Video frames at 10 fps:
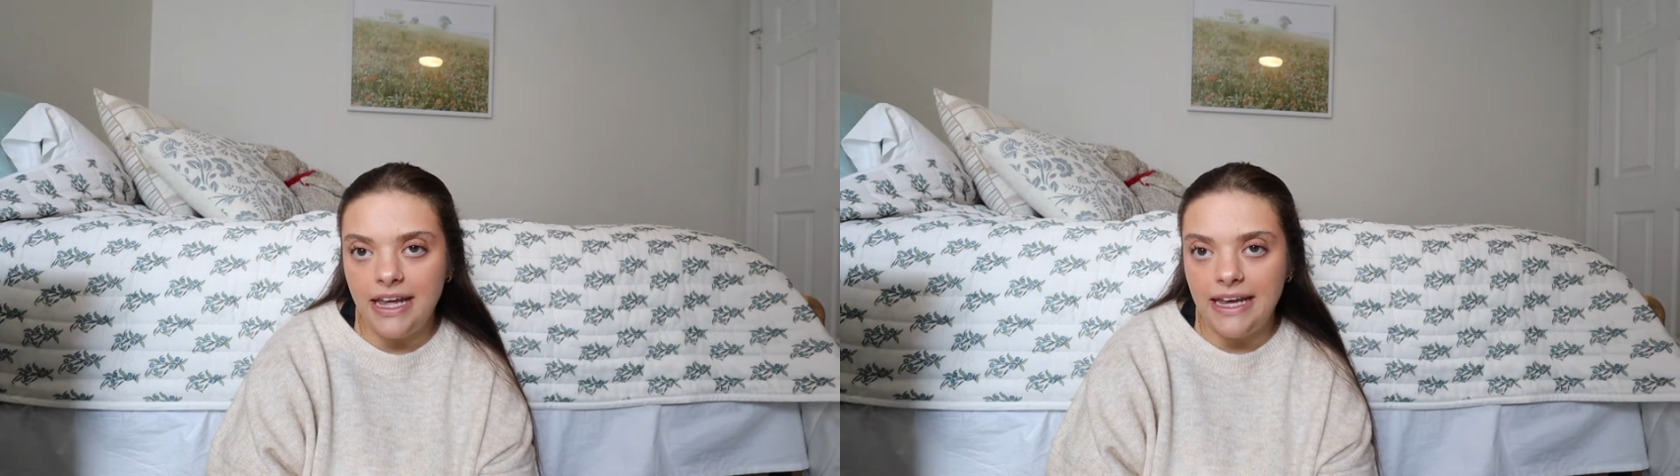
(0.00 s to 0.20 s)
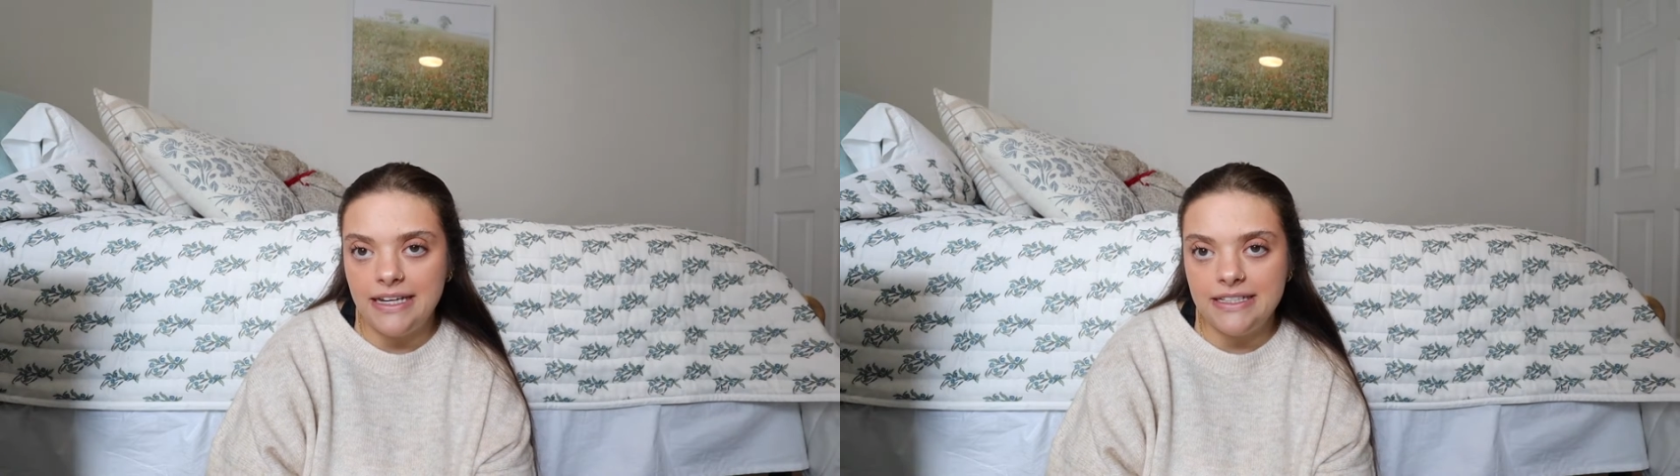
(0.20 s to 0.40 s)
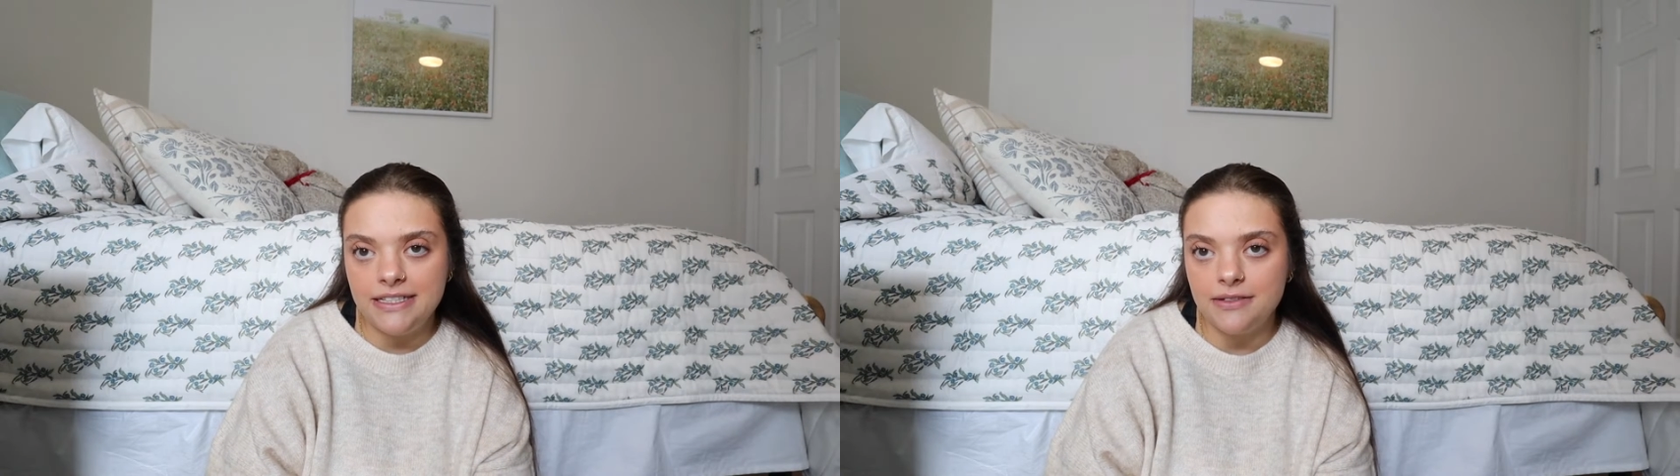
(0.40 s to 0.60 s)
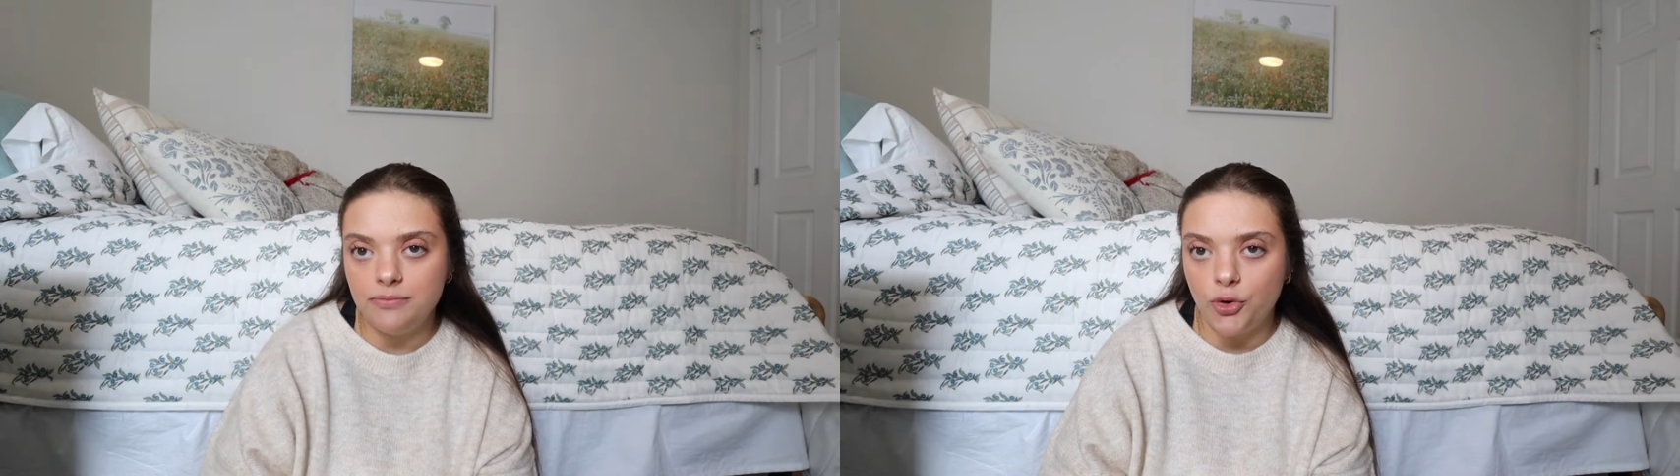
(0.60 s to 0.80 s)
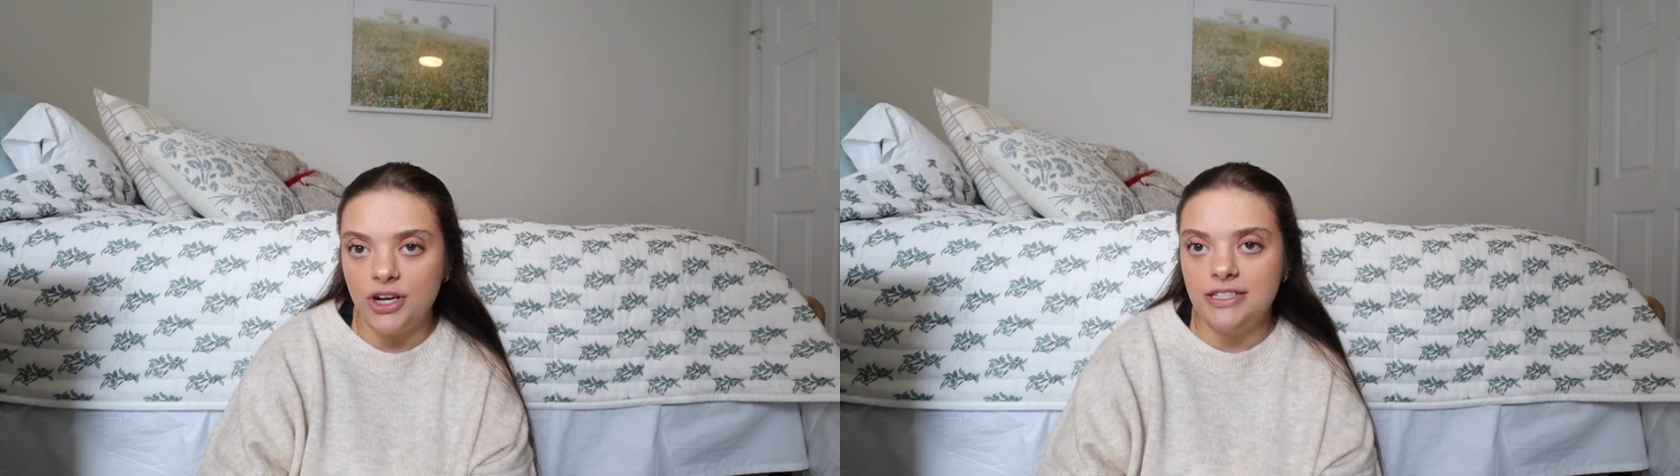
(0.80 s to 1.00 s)
and
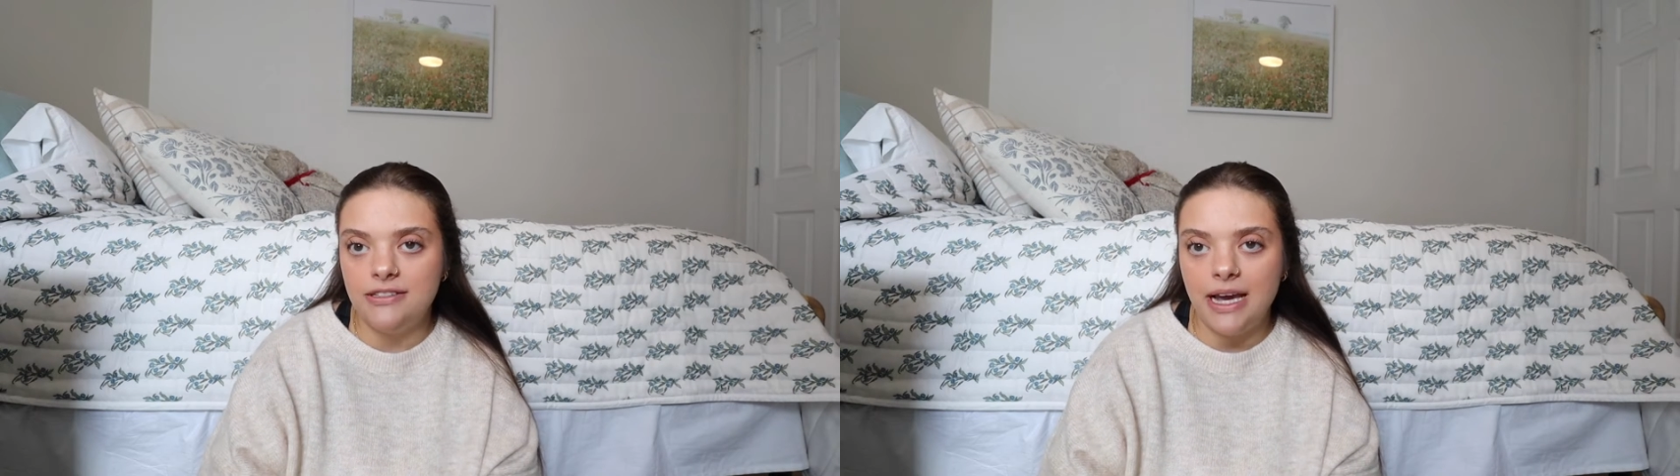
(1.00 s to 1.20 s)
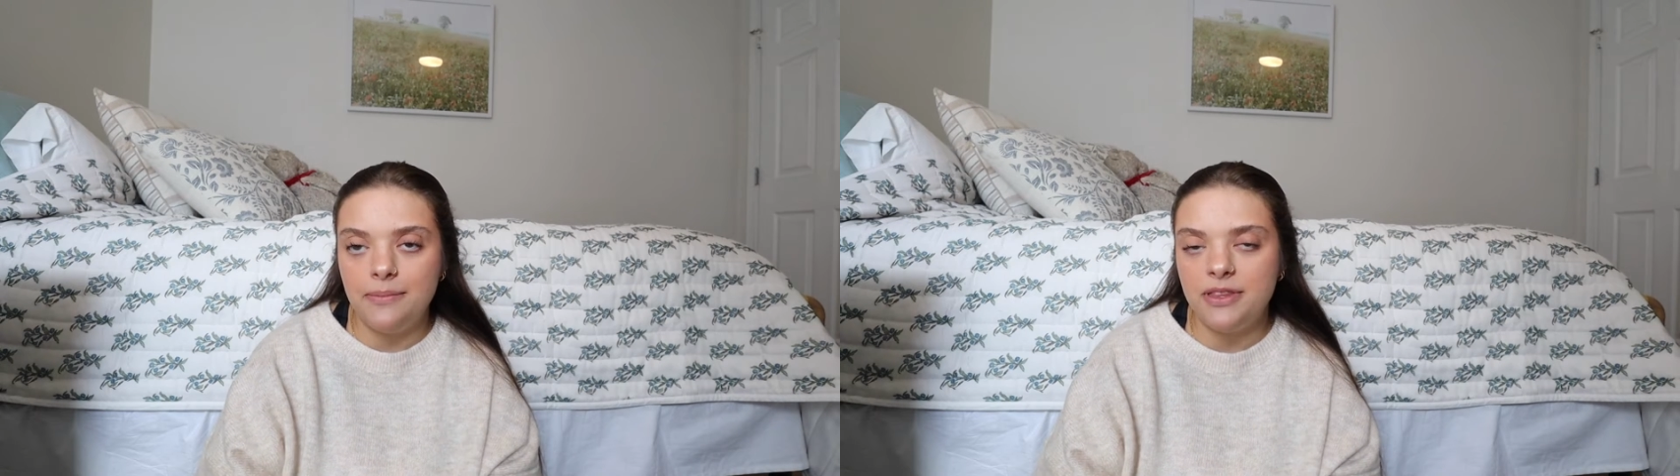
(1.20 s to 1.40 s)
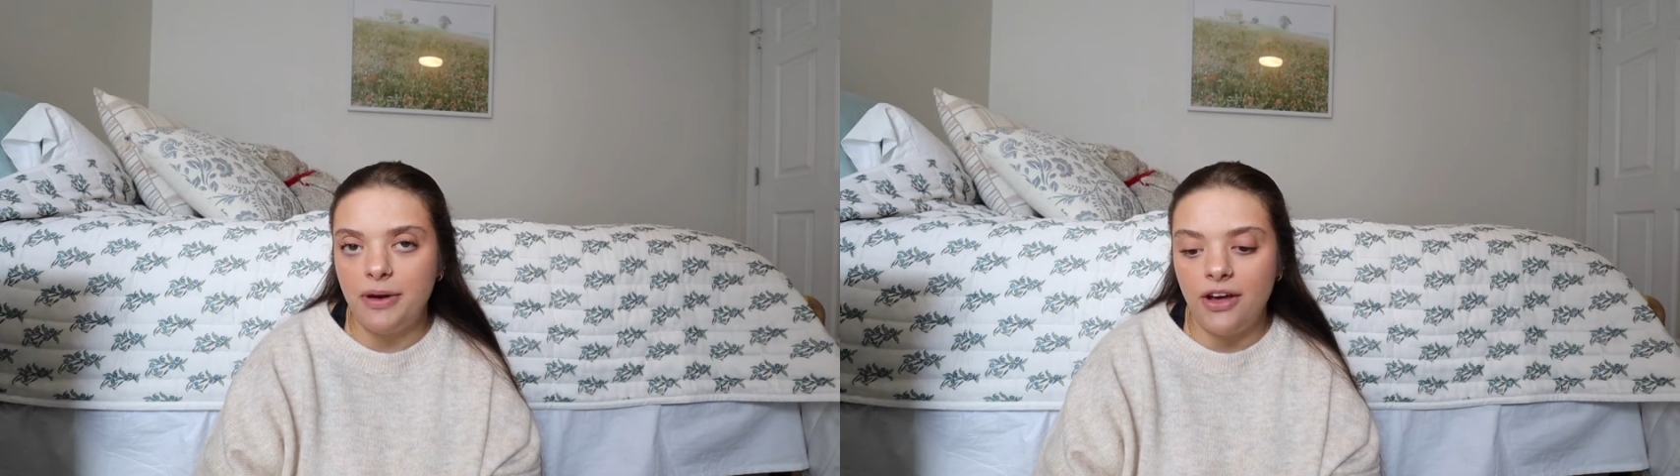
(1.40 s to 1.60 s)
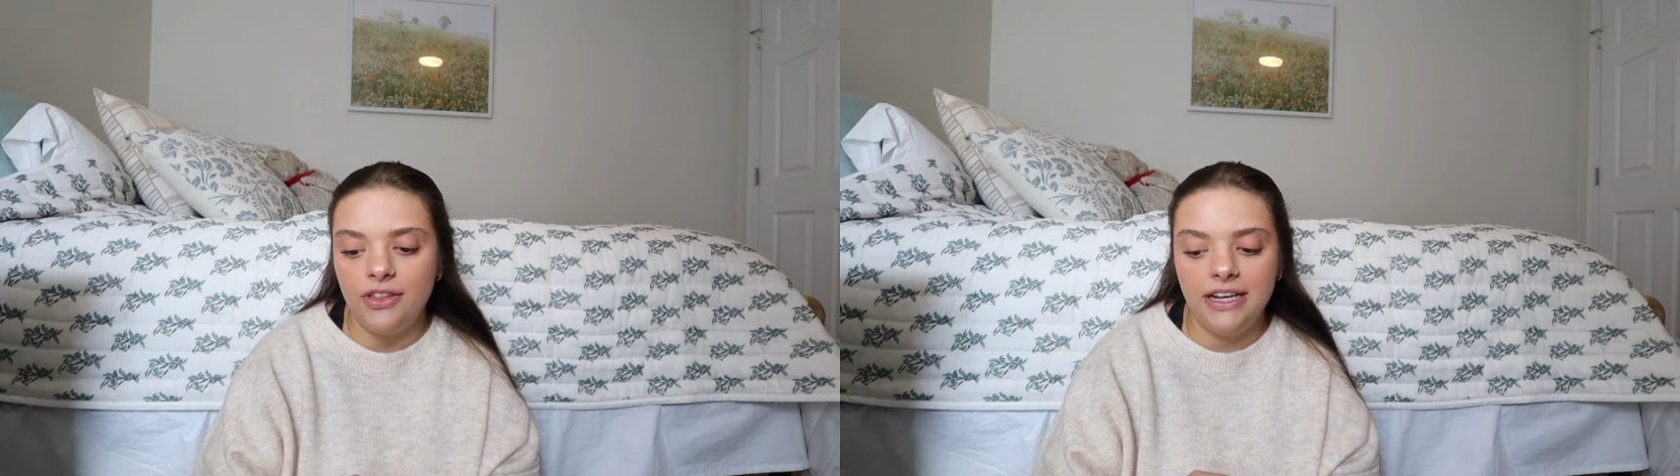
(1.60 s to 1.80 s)
more in depth about